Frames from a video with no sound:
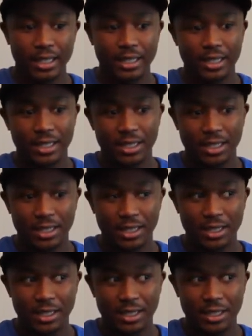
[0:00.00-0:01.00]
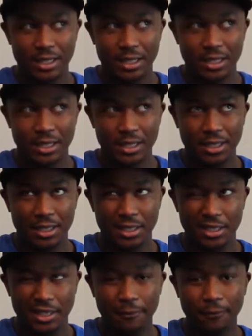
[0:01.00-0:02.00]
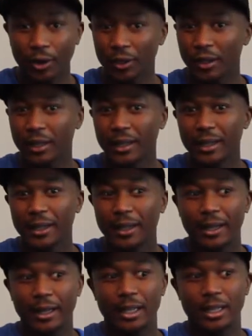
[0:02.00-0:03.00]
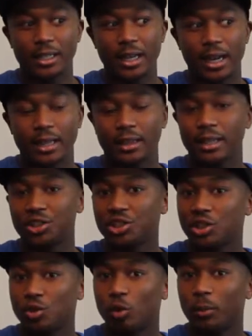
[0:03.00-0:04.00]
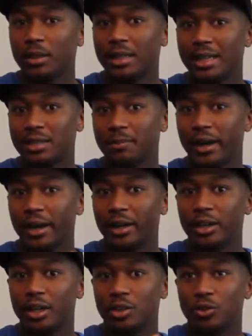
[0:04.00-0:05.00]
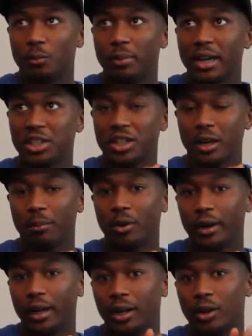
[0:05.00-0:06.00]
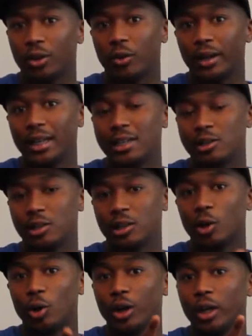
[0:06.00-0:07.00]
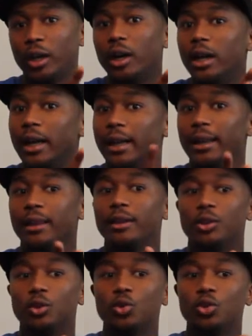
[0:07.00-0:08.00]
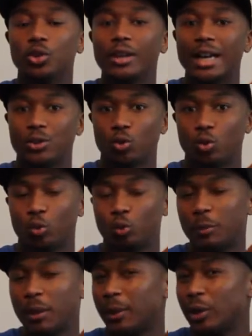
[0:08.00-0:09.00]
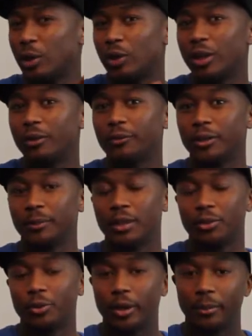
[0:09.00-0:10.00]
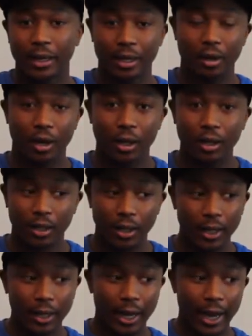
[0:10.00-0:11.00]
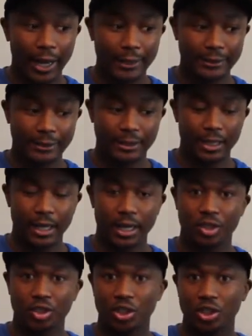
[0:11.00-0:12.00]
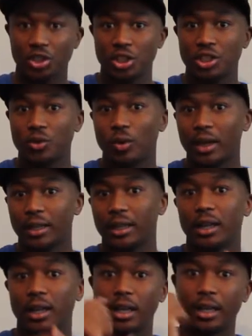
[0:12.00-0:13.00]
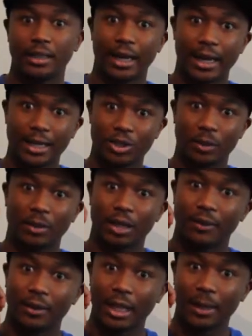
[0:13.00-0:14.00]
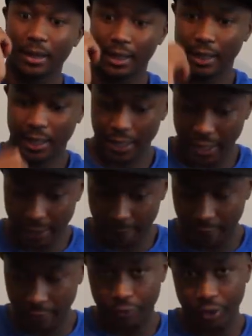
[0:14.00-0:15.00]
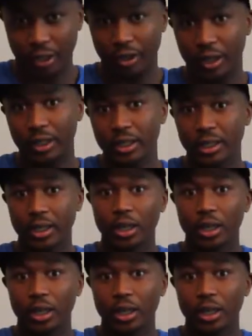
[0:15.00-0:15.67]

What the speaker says: Chiffon. I think she's a woman that's married to Beige Capone, and the other one is Lola. You guys will remember Lola from the Thriller Bark arc, and she's the one that ends up giving Nami a Vivre card.